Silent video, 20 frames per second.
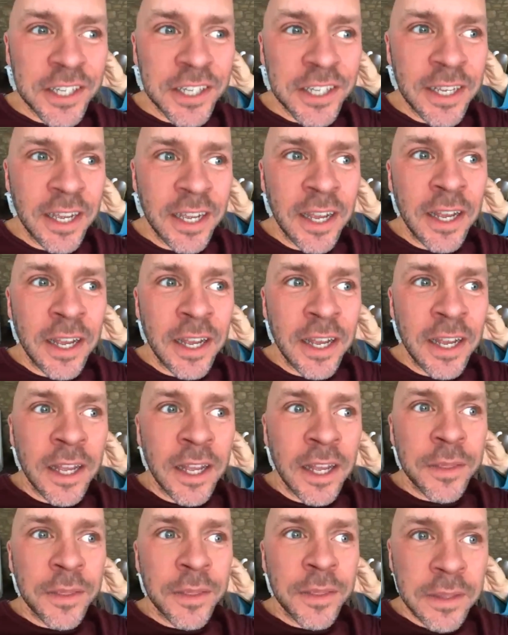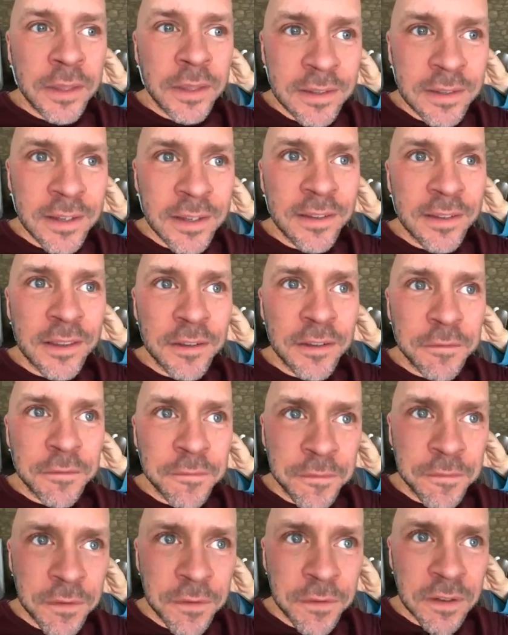This is the first
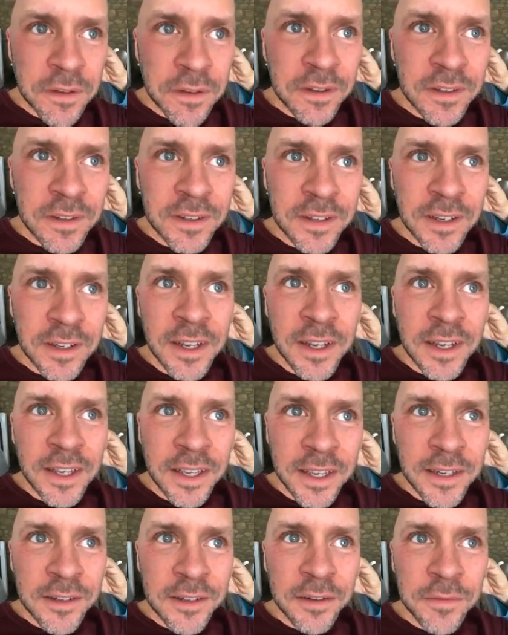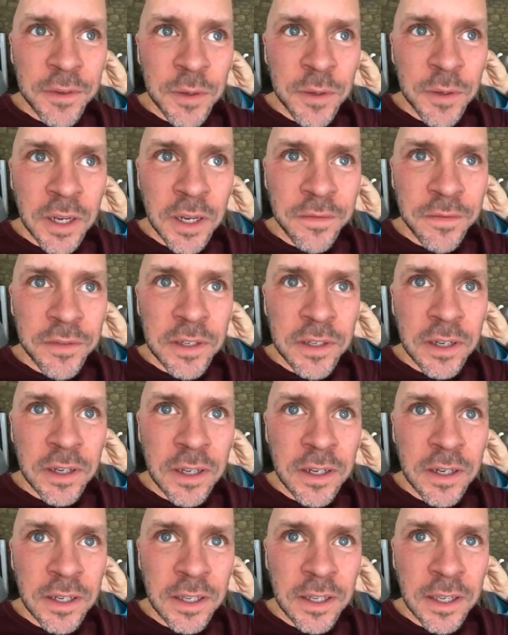interview I've
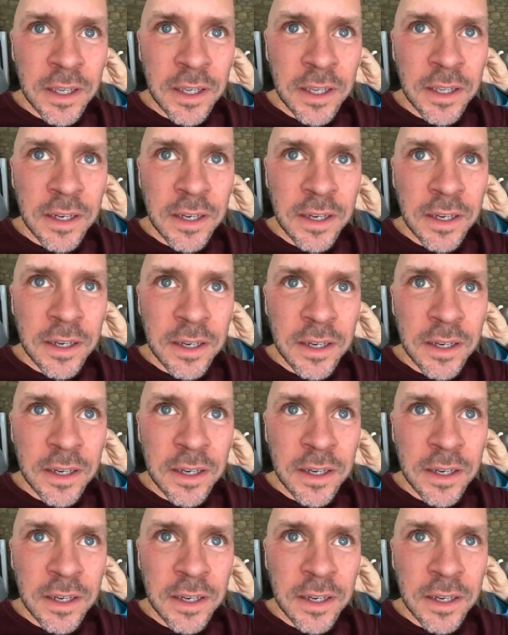done in